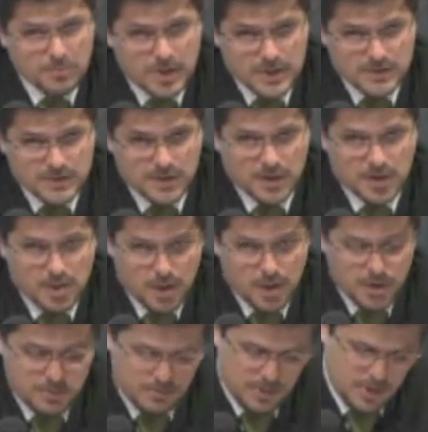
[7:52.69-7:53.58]
Yes, they
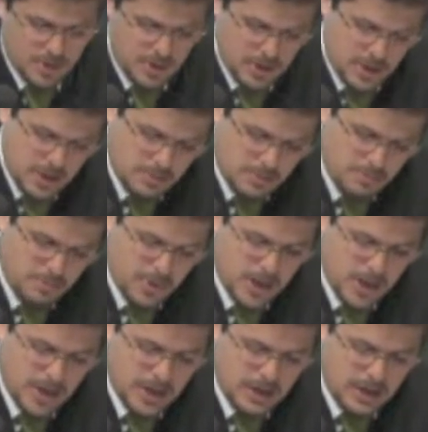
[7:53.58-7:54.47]
could,
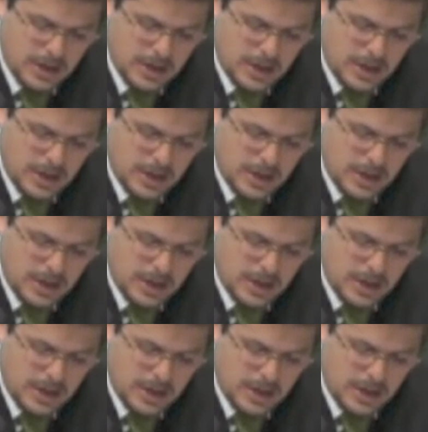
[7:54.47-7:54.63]
but